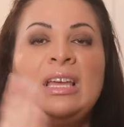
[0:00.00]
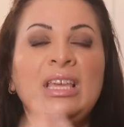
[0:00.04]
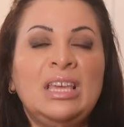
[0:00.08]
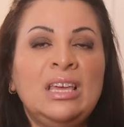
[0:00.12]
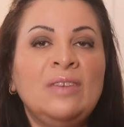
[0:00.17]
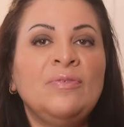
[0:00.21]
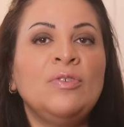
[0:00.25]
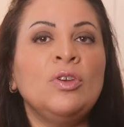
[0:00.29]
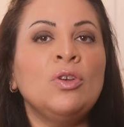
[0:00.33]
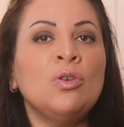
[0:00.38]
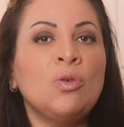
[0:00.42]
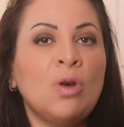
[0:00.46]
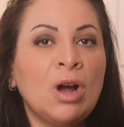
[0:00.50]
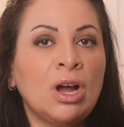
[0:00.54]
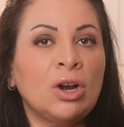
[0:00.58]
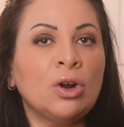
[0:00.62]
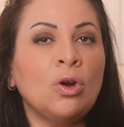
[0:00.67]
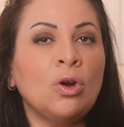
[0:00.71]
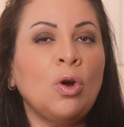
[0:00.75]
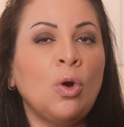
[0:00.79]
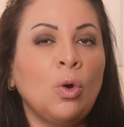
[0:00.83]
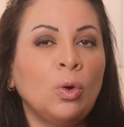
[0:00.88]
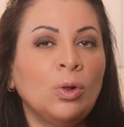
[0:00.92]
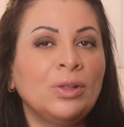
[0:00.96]
If you are
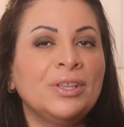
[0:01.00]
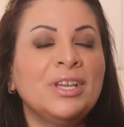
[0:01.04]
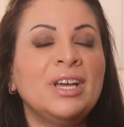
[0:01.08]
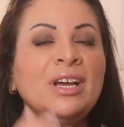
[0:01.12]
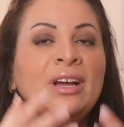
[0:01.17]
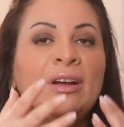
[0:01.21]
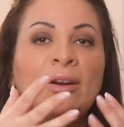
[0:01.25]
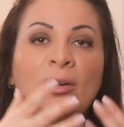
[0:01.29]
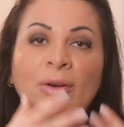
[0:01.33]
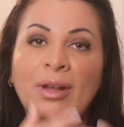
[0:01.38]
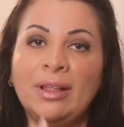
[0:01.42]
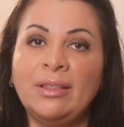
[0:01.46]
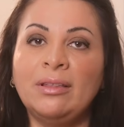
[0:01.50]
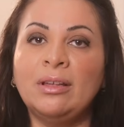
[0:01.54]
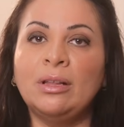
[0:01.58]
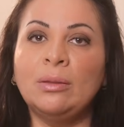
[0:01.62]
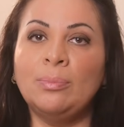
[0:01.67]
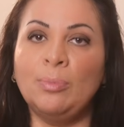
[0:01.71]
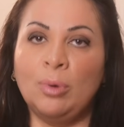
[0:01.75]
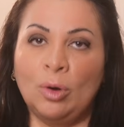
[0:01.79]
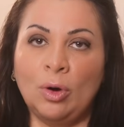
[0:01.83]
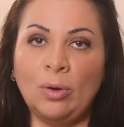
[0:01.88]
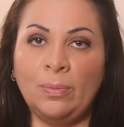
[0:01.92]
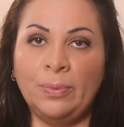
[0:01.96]
holding a rental
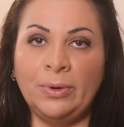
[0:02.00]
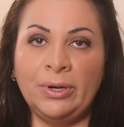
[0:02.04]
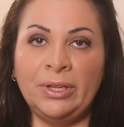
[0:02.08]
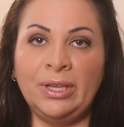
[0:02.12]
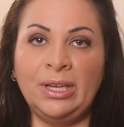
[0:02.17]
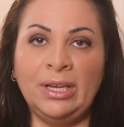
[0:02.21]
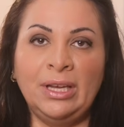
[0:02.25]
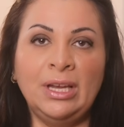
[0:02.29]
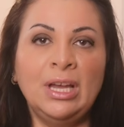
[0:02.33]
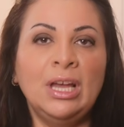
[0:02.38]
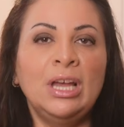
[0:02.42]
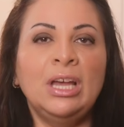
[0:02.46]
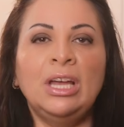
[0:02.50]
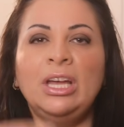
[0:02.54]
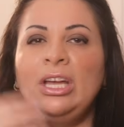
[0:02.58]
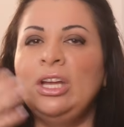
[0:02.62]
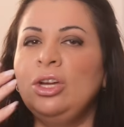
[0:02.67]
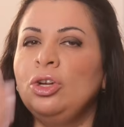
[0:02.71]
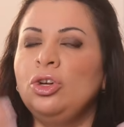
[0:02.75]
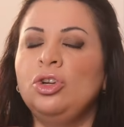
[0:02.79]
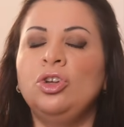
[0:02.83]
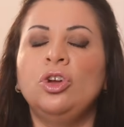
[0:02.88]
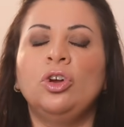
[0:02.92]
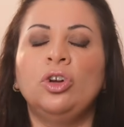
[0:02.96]
property
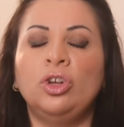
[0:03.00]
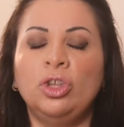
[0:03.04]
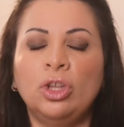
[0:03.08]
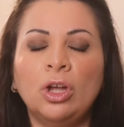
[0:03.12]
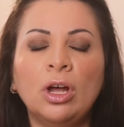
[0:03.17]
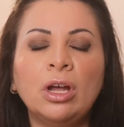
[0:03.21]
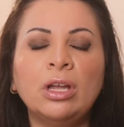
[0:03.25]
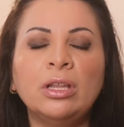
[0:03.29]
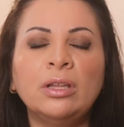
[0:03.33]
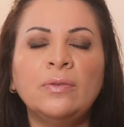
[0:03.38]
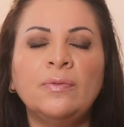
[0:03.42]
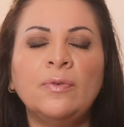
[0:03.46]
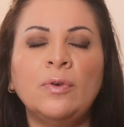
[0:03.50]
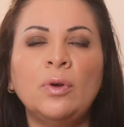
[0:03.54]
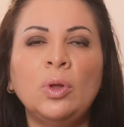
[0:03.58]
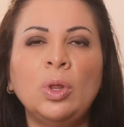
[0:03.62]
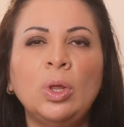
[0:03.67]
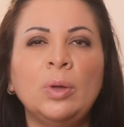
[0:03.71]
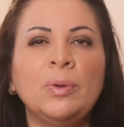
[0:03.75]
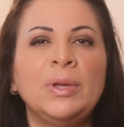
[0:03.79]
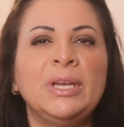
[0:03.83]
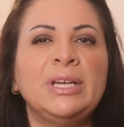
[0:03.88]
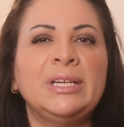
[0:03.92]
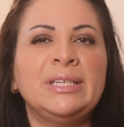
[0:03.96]
and you're not
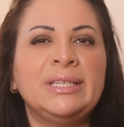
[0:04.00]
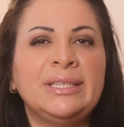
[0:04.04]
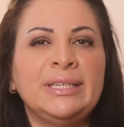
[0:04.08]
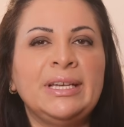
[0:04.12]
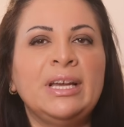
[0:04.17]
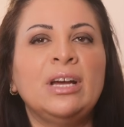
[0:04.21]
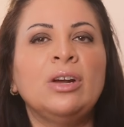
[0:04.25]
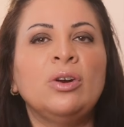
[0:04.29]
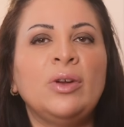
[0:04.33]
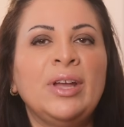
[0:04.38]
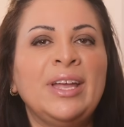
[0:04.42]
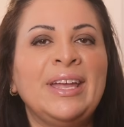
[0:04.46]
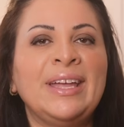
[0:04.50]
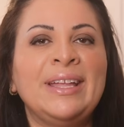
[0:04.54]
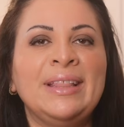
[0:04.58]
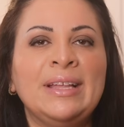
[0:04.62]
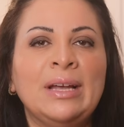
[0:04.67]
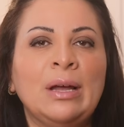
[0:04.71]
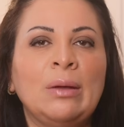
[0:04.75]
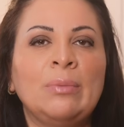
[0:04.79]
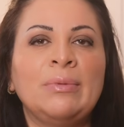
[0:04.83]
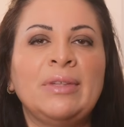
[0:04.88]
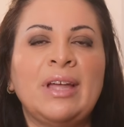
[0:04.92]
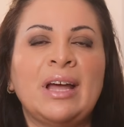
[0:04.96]
following CRA
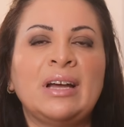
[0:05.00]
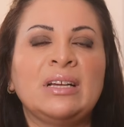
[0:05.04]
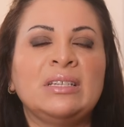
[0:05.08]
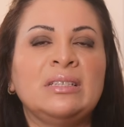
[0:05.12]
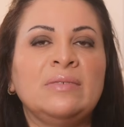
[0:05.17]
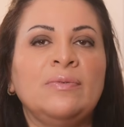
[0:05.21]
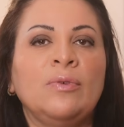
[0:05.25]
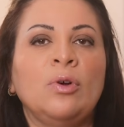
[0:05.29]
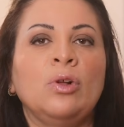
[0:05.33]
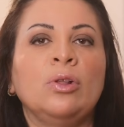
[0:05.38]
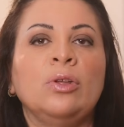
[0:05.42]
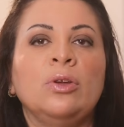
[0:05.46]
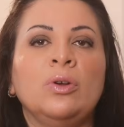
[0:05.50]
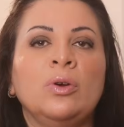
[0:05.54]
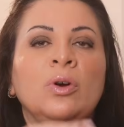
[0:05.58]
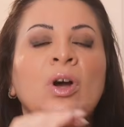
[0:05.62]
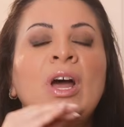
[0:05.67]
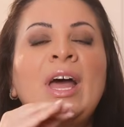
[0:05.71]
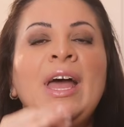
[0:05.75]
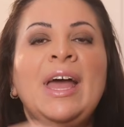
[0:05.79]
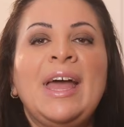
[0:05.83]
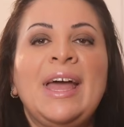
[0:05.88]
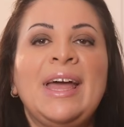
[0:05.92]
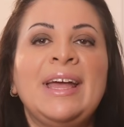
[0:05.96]
income tax folio
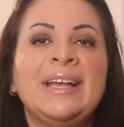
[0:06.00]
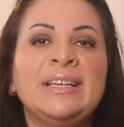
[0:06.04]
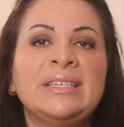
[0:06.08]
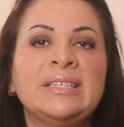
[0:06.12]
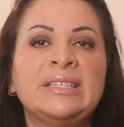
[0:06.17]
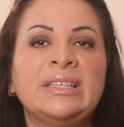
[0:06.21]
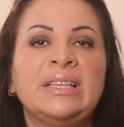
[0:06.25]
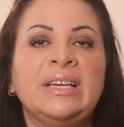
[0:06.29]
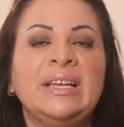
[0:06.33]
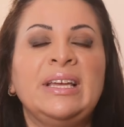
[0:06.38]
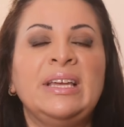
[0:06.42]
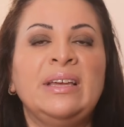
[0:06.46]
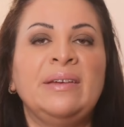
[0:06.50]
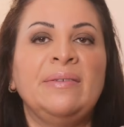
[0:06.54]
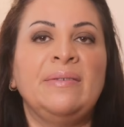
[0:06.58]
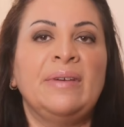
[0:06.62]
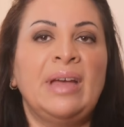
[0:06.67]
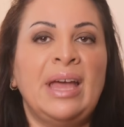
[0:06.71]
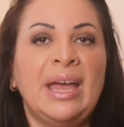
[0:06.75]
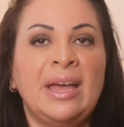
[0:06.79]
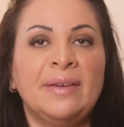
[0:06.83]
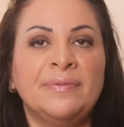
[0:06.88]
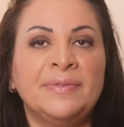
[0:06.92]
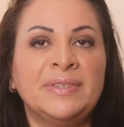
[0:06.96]
S3,
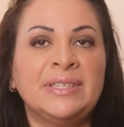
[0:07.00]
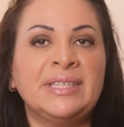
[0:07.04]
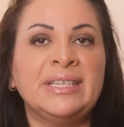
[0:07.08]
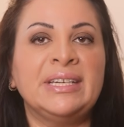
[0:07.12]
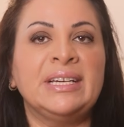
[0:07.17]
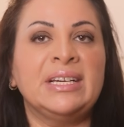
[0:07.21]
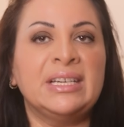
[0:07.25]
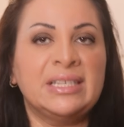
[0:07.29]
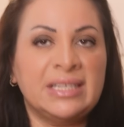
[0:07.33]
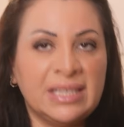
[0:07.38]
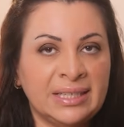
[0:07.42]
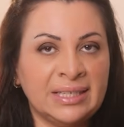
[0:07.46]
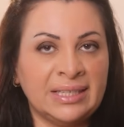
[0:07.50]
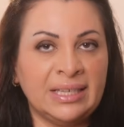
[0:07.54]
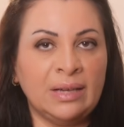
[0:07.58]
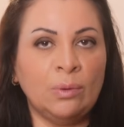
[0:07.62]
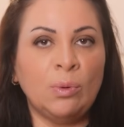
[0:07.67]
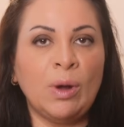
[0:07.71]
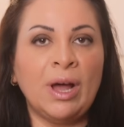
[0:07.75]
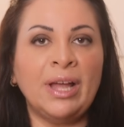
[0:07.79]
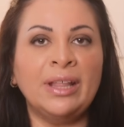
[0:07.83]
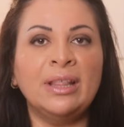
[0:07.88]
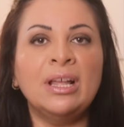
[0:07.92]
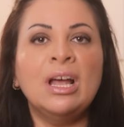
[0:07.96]
F6,
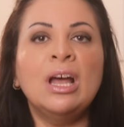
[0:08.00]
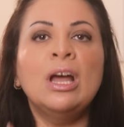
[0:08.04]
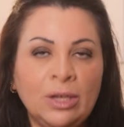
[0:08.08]
C1,